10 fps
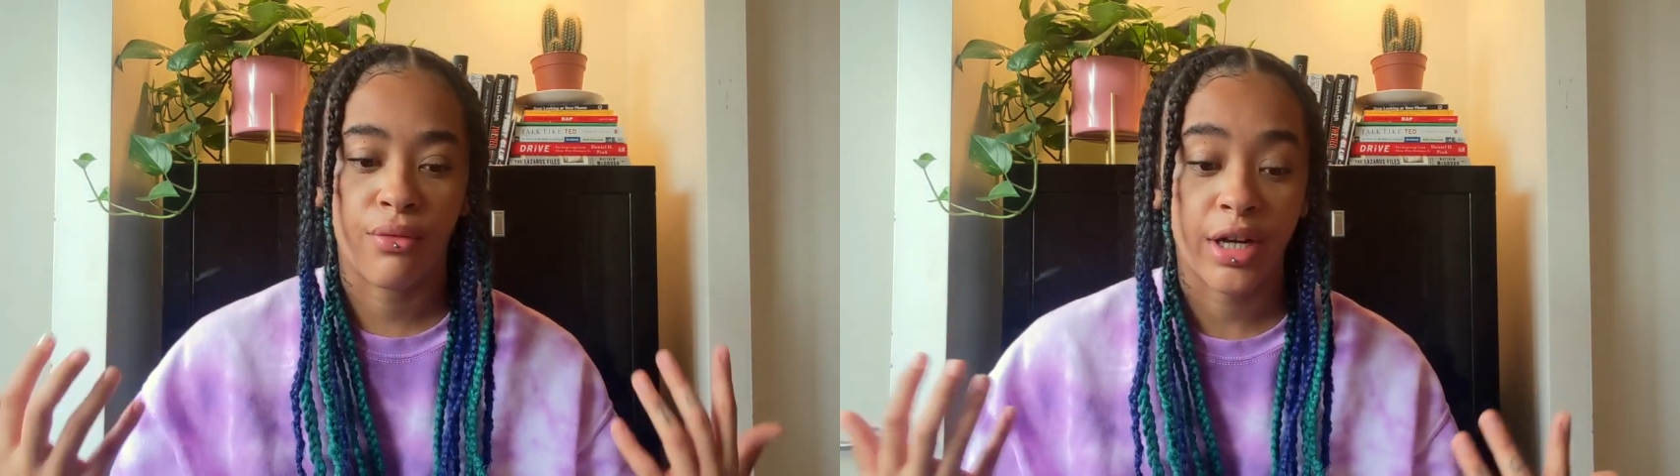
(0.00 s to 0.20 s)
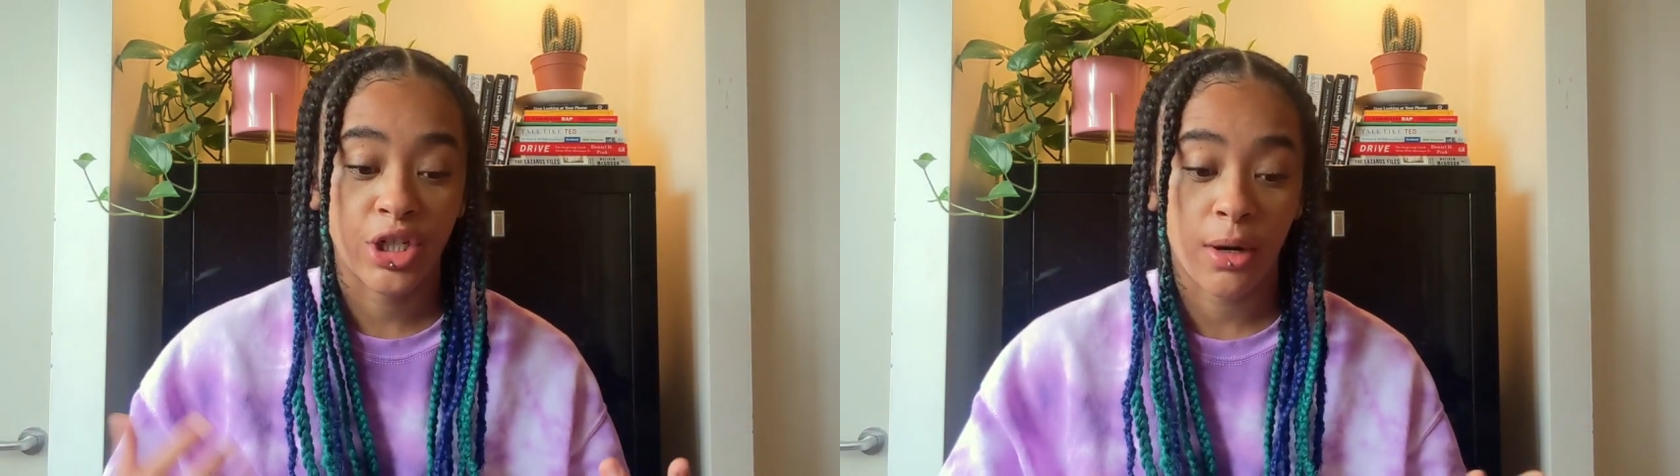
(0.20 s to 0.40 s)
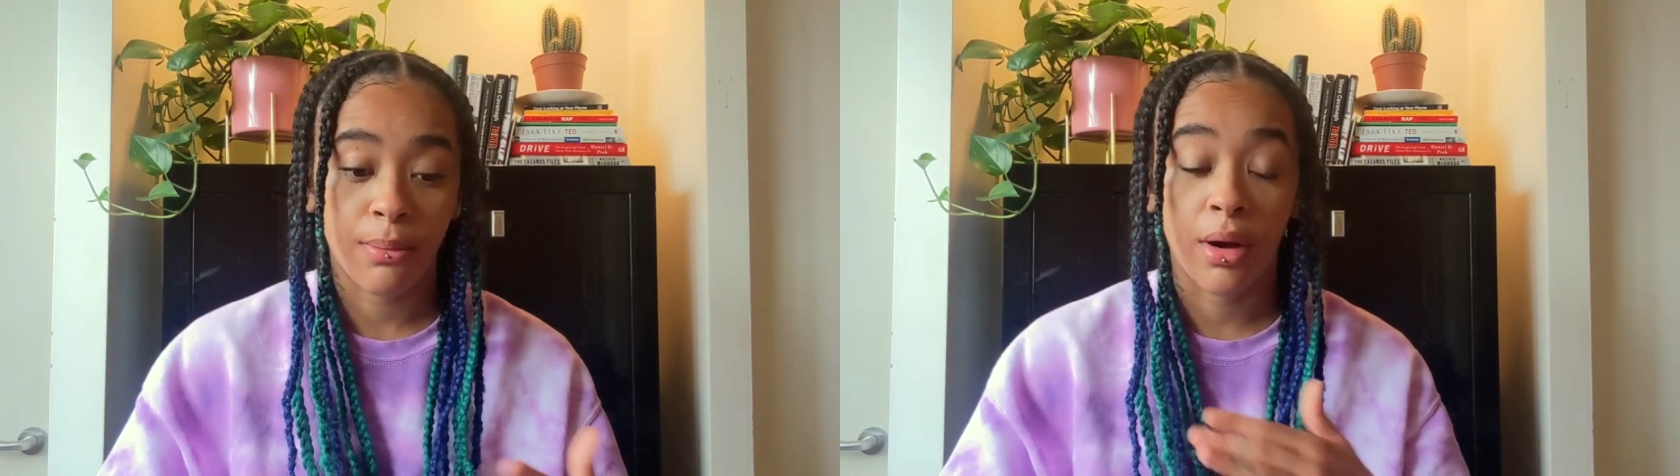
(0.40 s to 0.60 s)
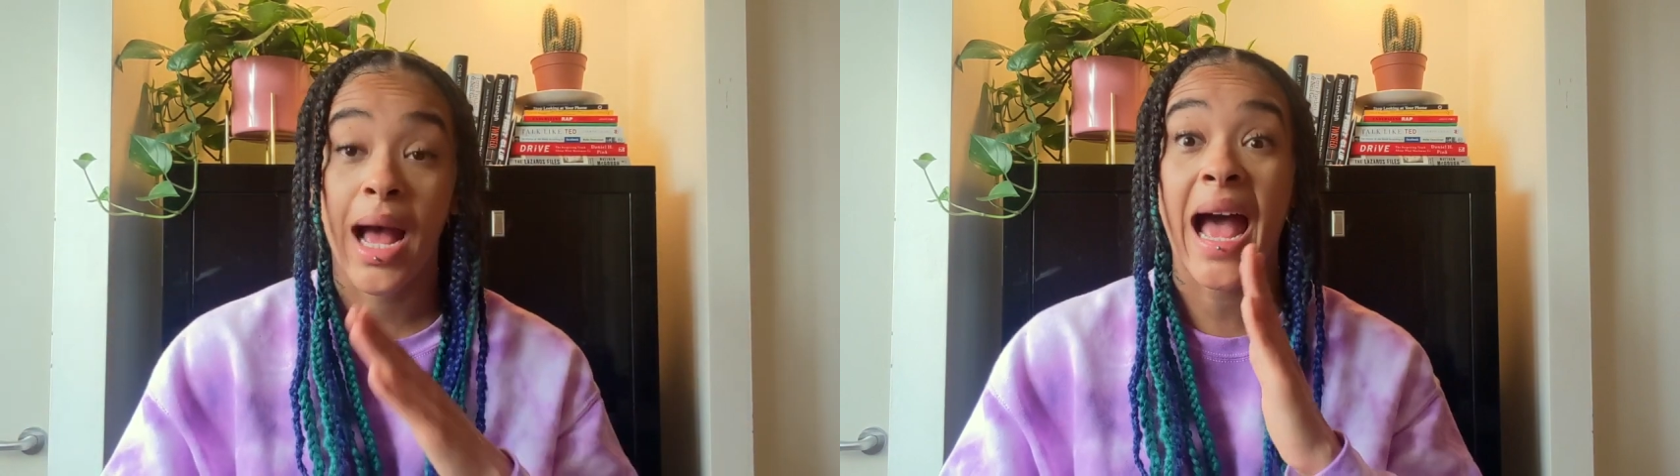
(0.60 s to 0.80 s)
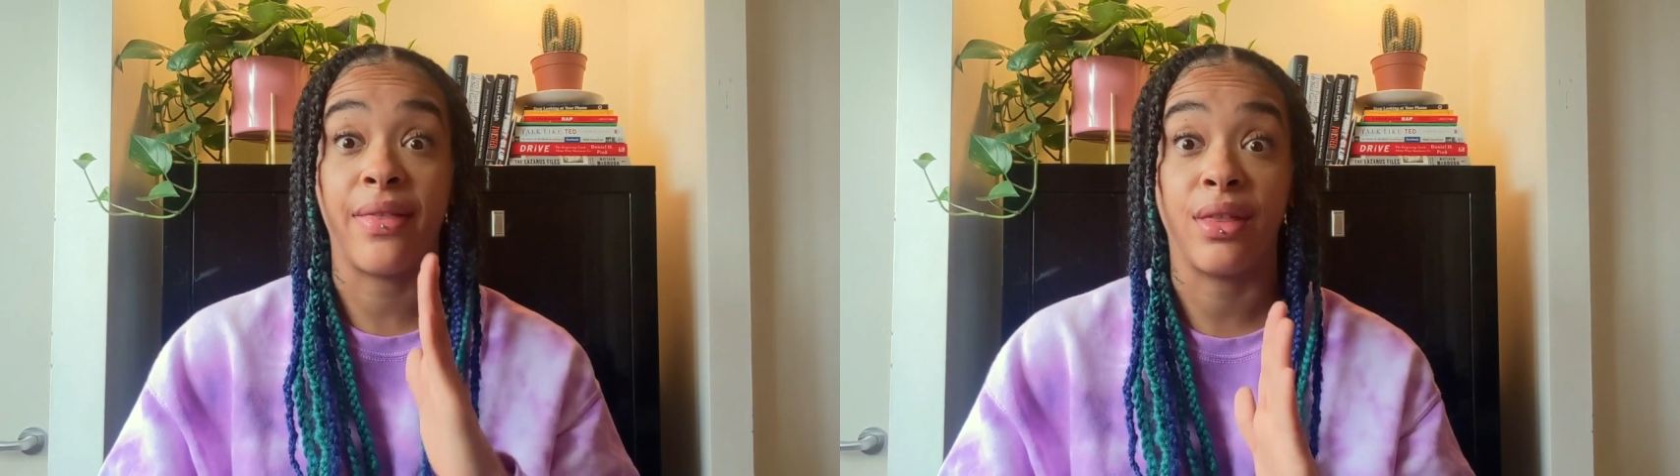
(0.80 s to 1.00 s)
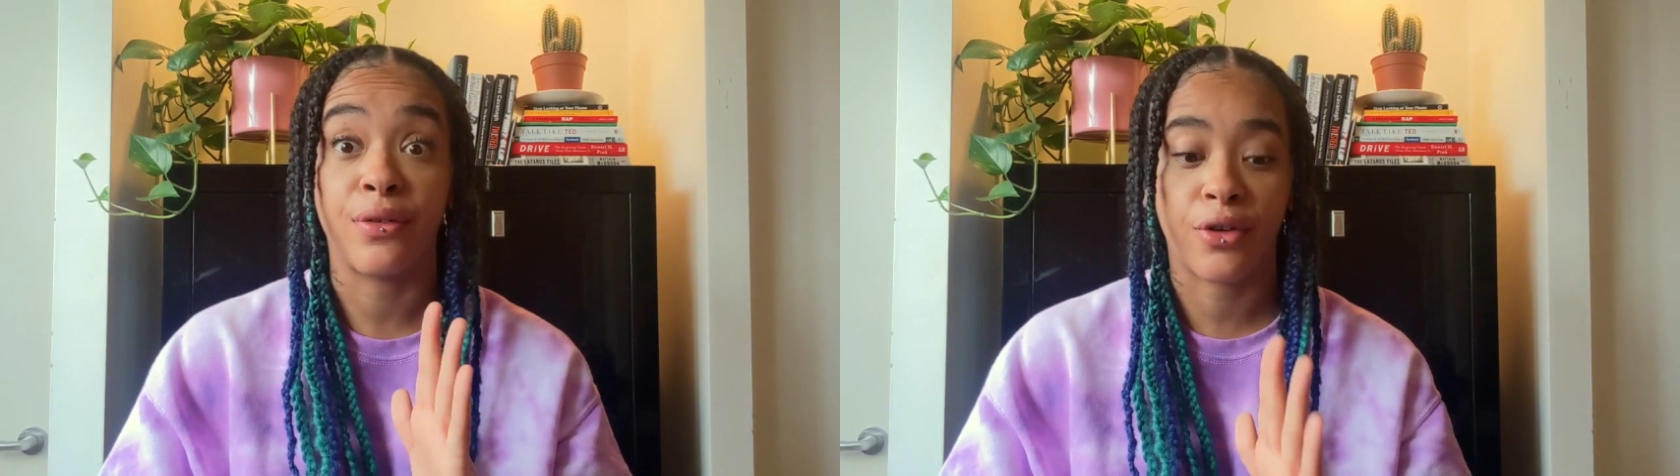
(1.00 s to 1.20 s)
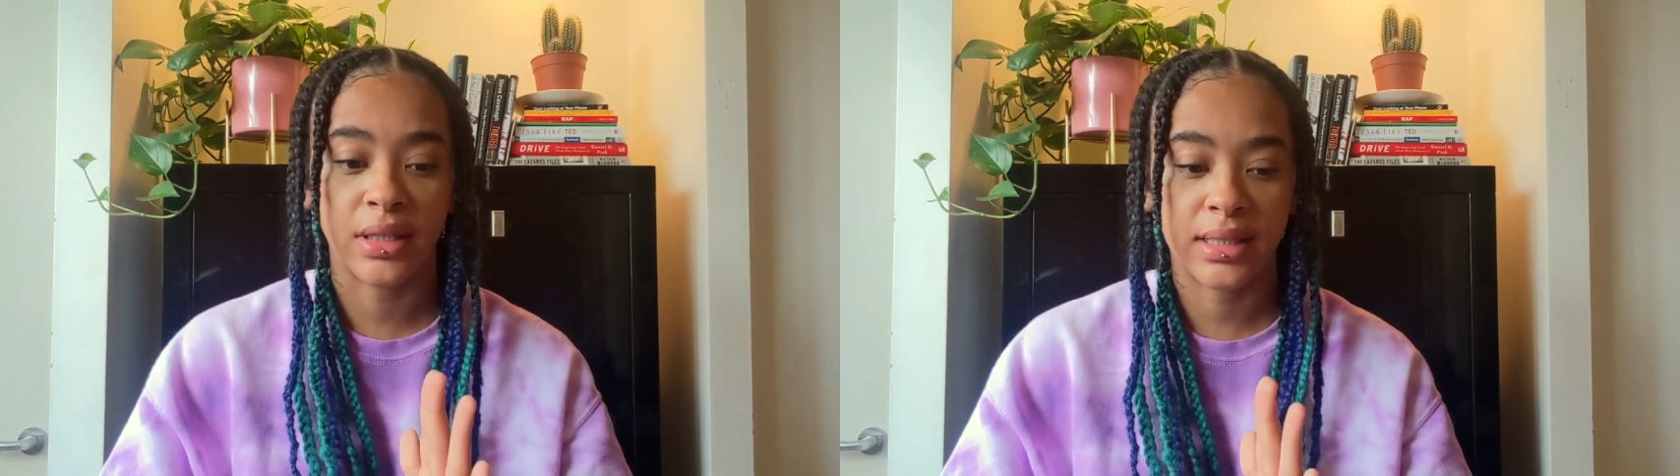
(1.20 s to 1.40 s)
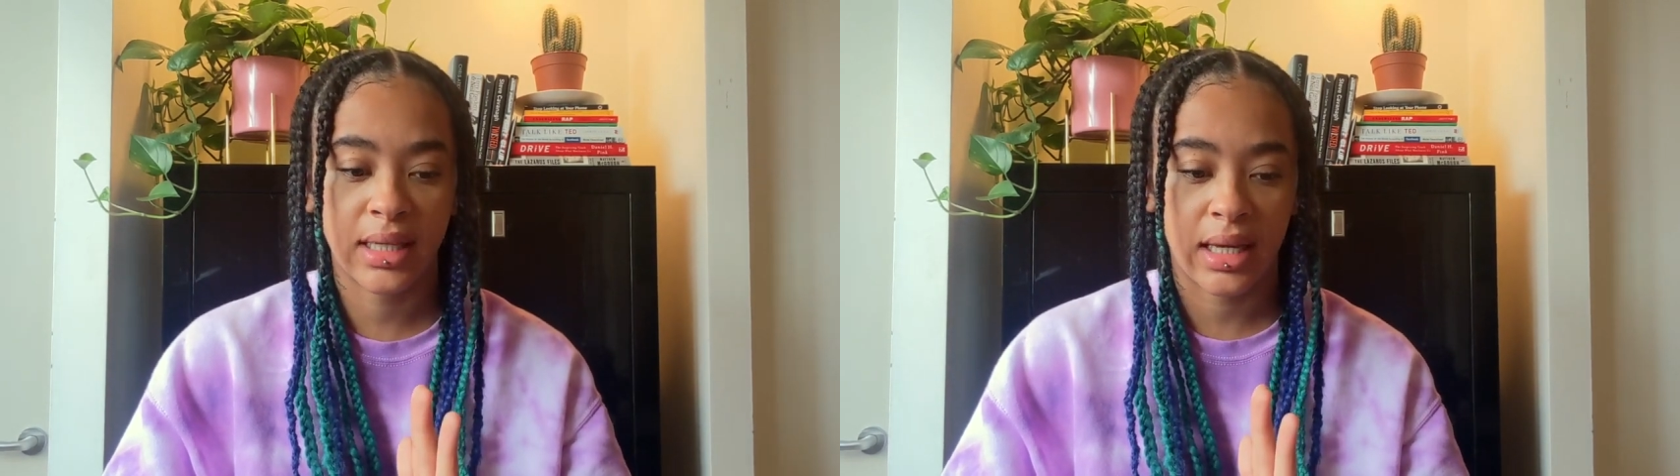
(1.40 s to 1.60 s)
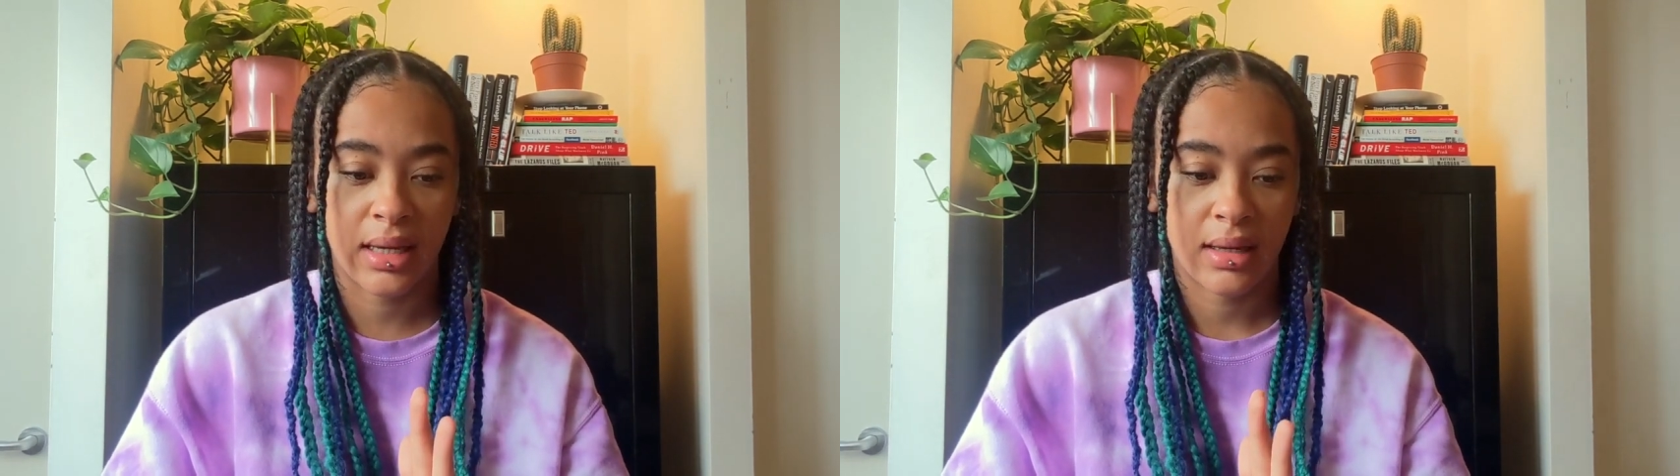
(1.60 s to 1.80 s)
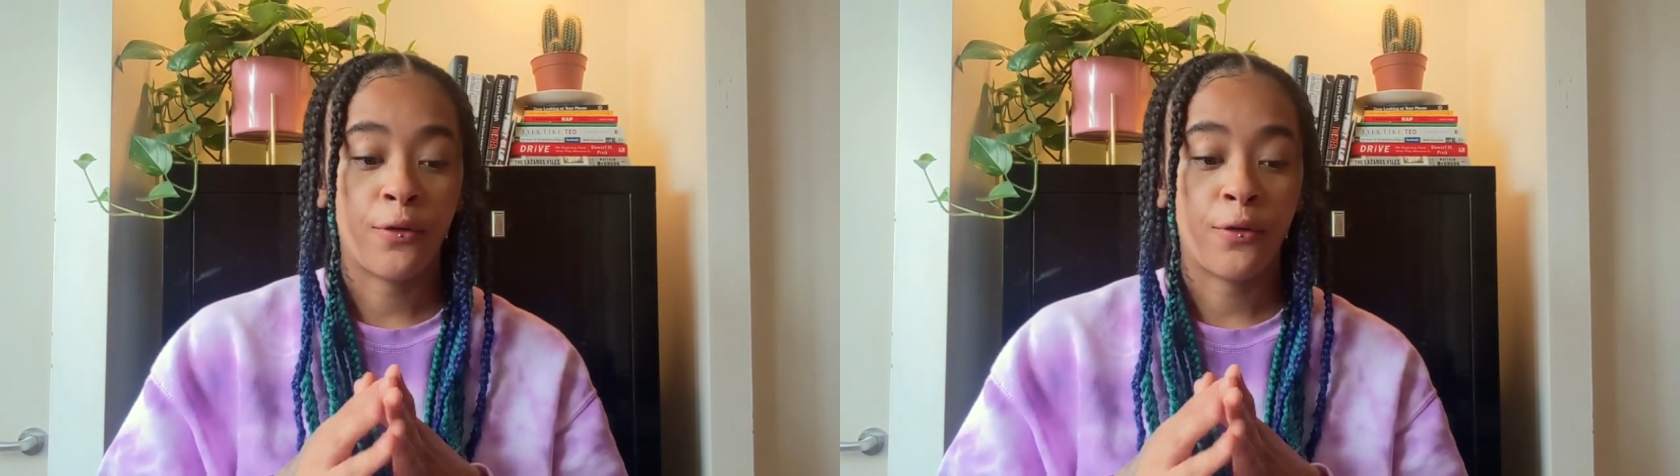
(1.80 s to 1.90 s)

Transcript: a red jumper and the front seat.